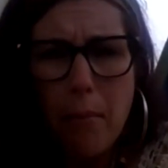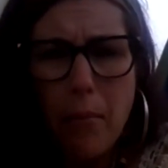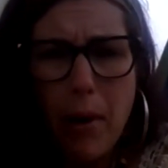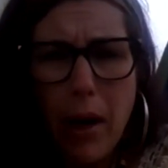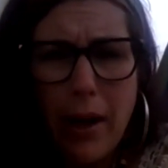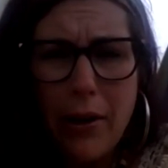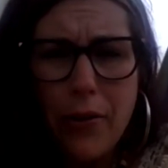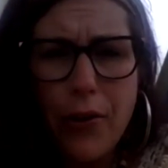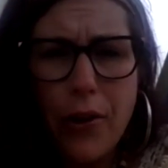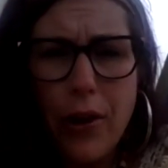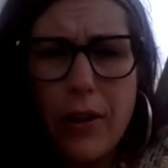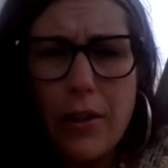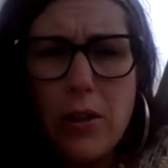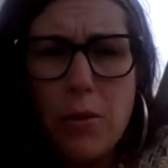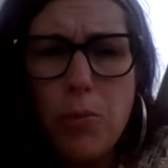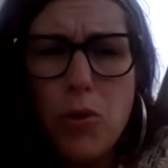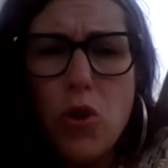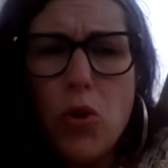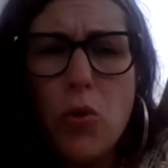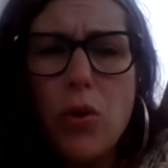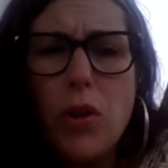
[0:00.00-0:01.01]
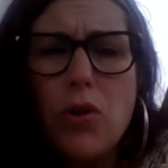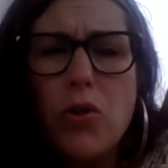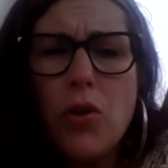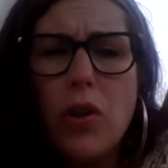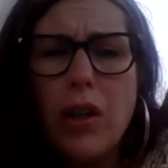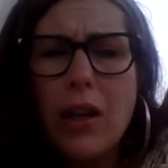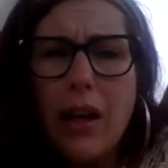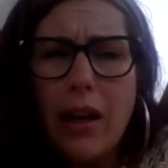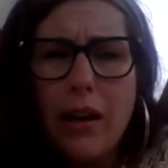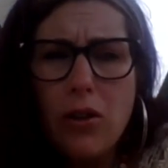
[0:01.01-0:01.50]
migraines, be sure to
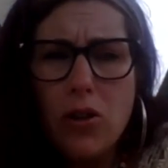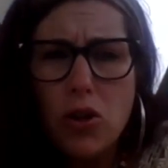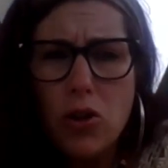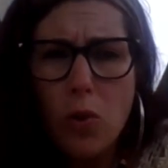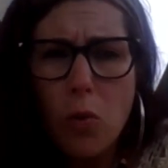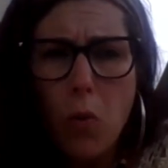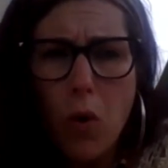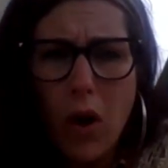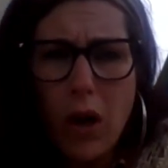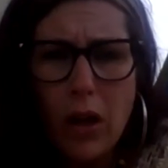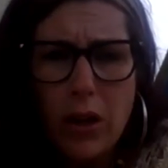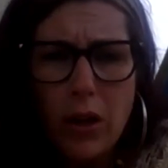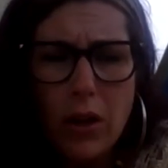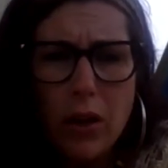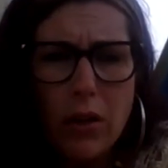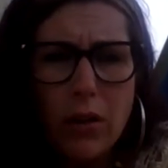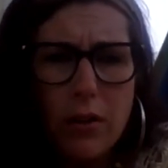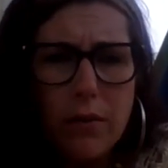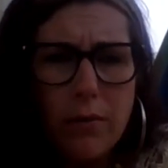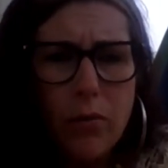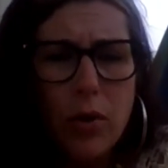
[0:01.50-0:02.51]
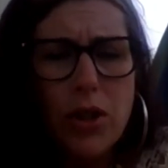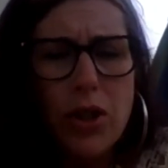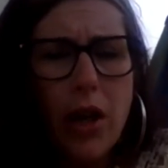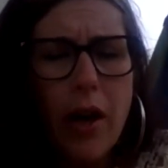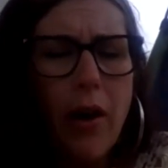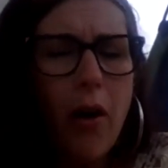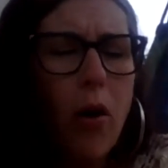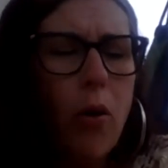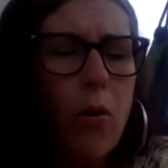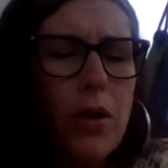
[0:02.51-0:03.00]
drink extra water,
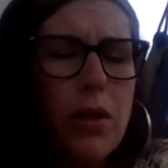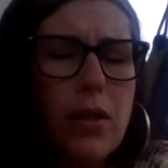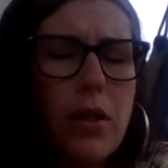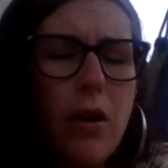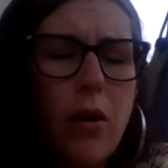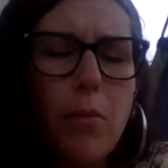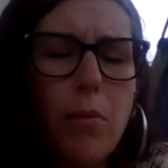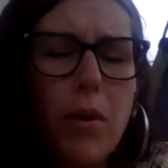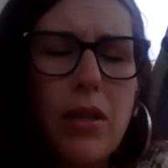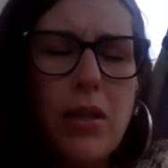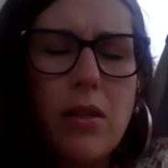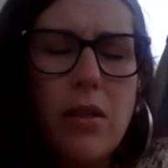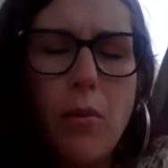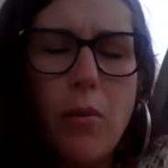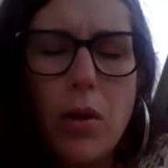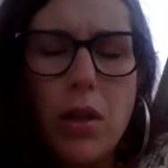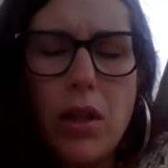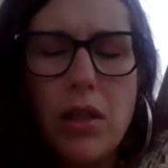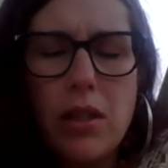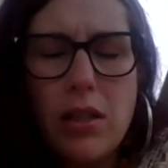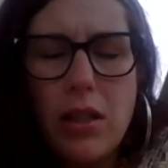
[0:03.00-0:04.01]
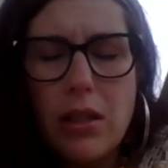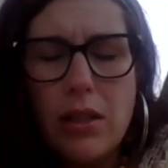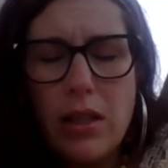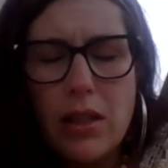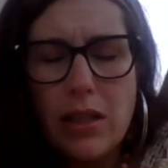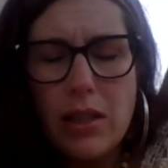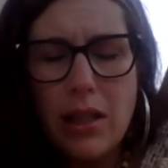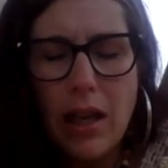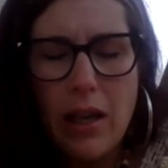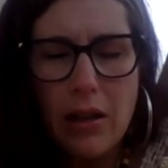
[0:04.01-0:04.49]
which I always tell my son when he
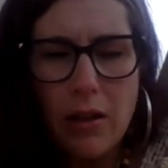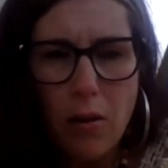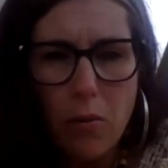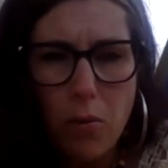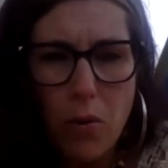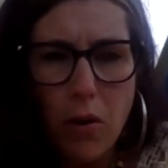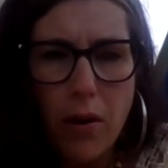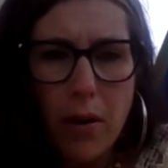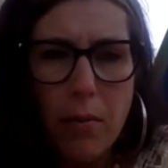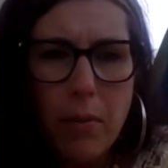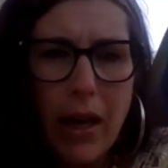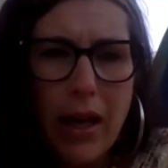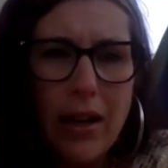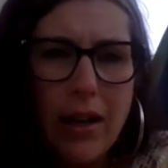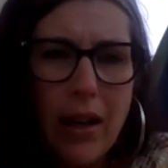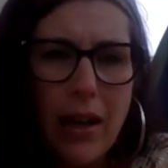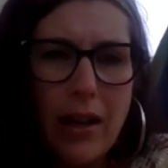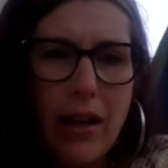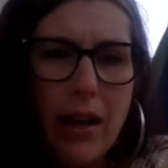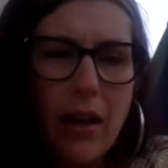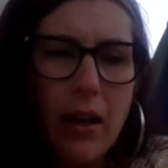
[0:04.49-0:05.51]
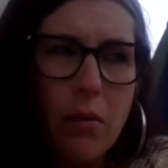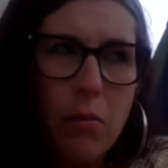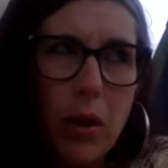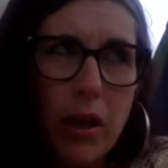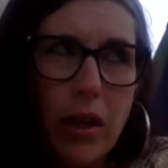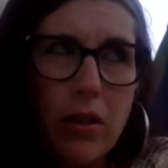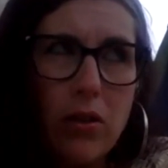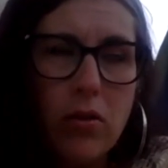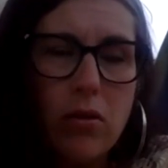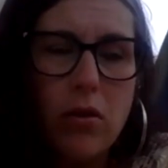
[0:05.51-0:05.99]
says he's getting a really bad headache. I'm
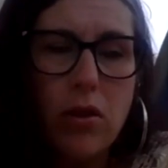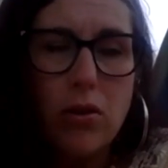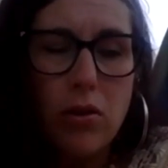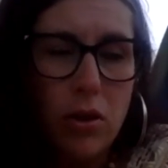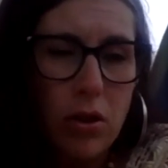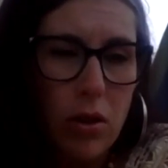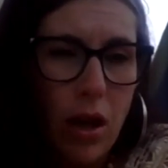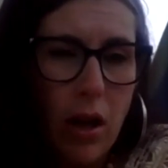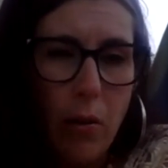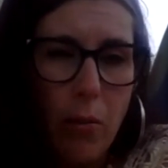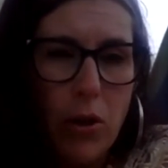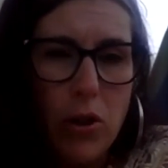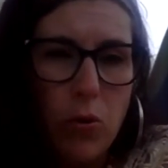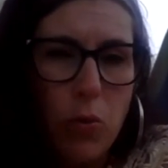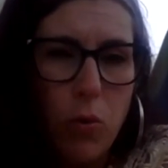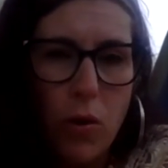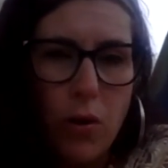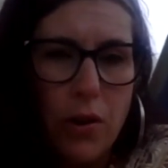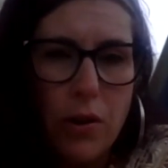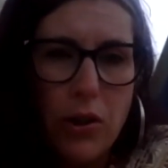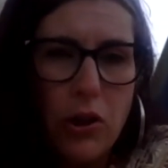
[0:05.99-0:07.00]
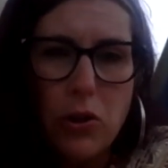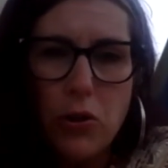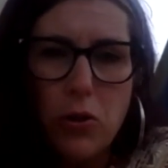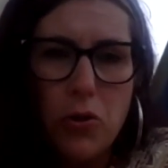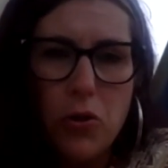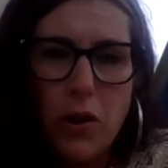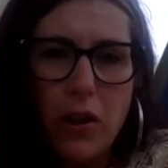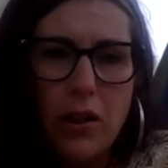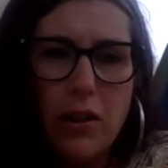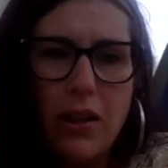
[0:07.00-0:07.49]
like, how much water did you
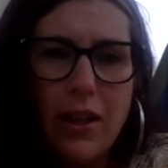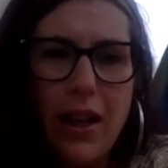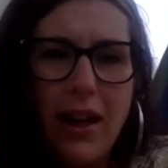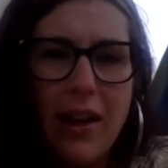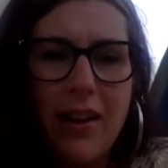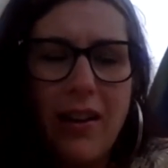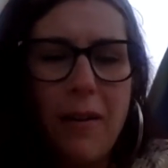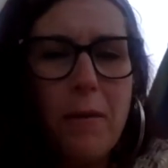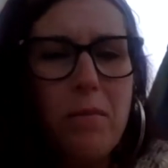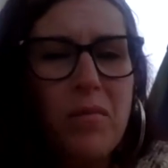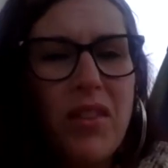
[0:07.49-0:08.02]
drink today?